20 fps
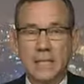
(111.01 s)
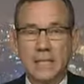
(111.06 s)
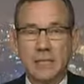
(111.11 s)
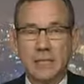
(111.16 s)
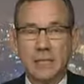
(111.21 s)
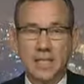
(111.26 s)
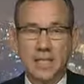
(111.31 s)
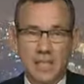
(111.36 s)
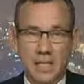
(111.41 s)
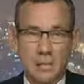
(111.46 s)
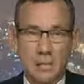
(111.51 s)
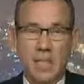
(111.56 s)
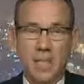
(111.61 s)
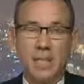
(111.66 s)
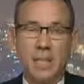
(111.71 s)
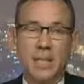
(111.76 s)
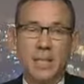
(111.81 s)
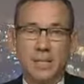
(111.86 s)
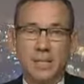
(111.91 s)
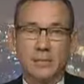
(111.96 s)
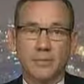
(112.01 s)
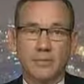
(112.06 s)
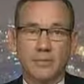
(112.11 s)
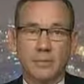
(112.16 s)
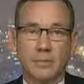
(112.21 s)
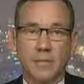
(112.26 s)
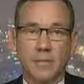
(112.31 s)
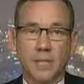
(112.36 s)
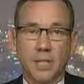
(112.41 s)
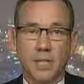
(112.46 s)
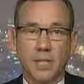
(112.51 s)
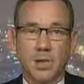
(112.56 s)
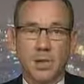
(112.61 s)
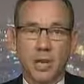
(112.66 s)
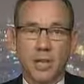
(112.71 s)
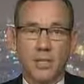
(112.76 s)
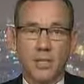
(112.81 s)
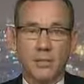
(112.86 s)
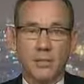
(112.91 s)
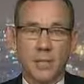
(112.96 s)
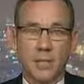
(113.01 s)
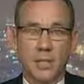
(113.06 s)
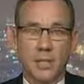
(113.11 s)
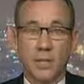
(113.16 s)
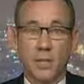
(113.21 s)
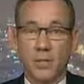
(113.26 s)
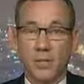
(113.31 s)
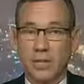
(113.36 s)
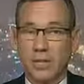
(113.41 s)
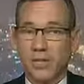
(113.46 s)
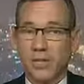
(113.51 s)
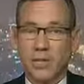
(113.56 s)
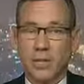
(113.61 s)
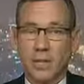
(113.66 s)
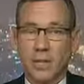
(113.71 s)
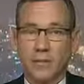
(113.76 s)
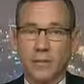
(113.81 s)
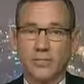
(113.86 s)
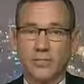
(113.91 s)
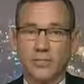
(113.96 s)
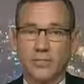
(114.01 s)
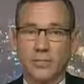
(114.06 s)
But let's be clear, we tried to end it all yesterday.